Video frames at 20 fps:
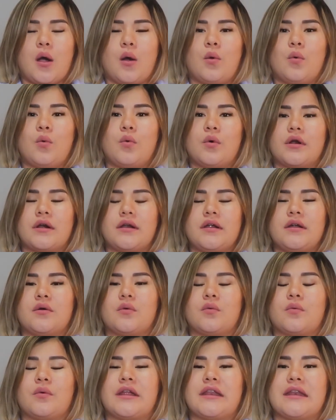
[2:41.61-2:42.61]
or
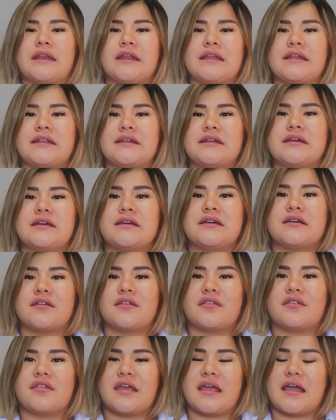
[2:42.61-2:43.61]
we need
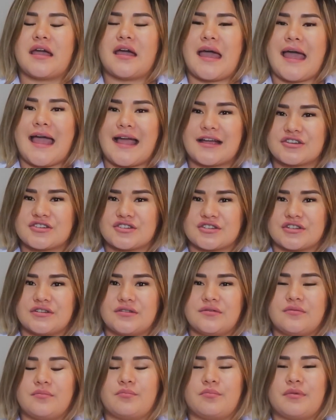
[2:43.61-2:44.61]
the
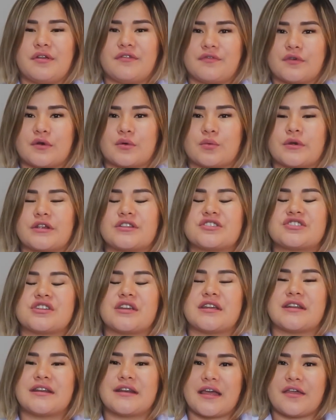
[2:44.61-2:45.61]
action before which
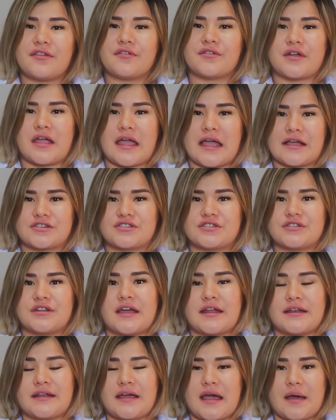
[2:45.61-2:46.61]
another action
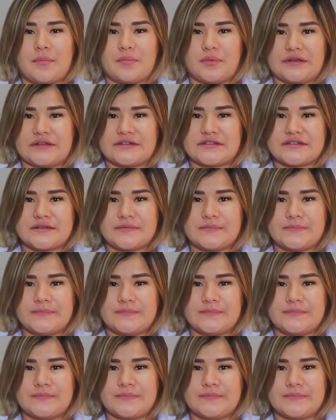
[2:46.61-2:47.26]
had happened.